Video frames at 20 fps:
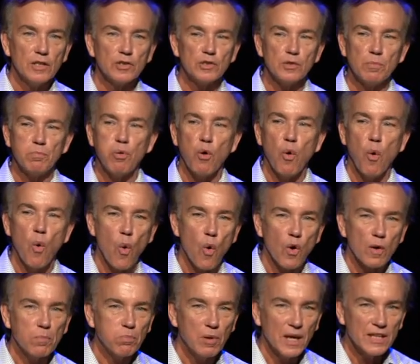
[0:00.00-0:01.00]
to
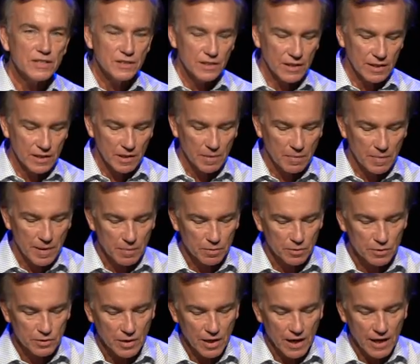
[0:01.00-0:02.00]
pour blessing into
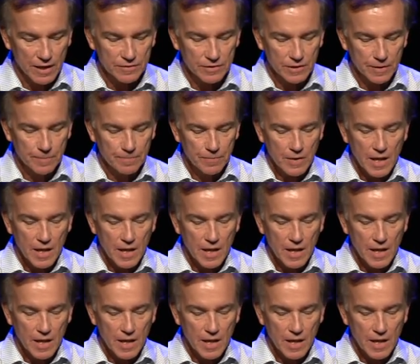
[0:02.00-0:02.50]
people's lives.